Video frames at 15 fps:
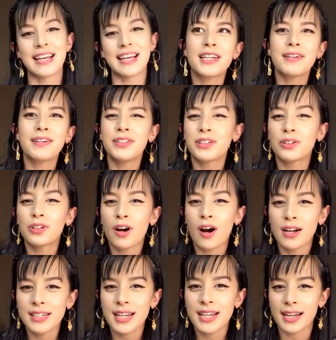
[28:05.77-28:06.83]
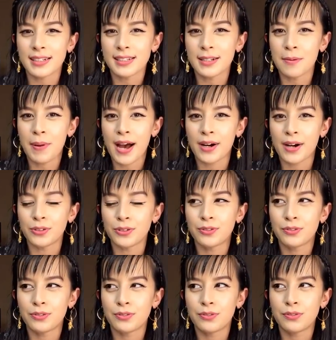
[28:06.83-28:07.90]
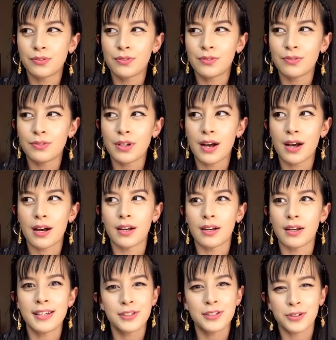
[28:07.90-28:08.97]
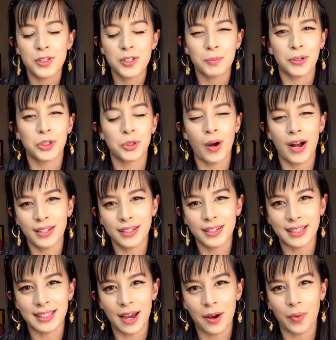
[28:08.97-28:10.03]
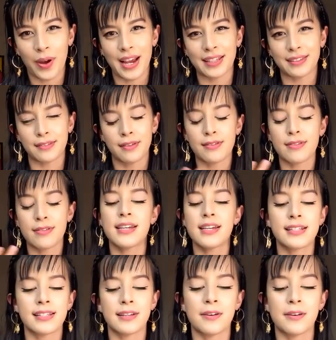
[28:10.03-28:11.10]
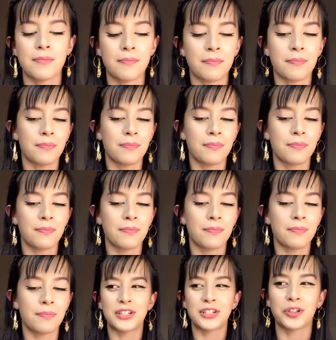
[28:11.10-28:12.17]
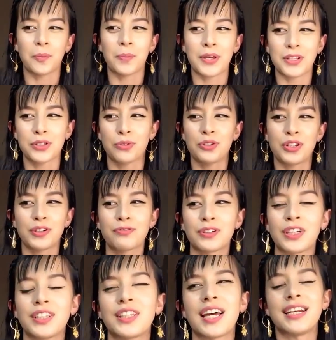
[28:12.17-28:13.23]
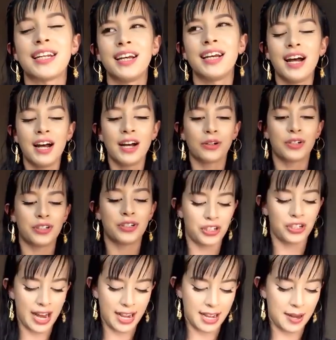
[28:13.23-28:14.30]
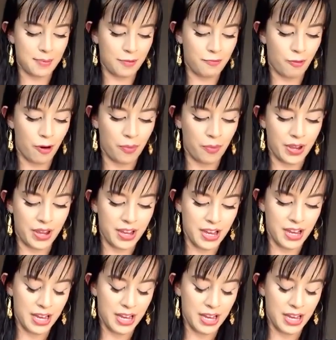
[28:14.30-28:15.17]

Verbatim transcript: to give a little context about uh, Eastern spirituality in that way and the theism relationship being so different than Christianity before we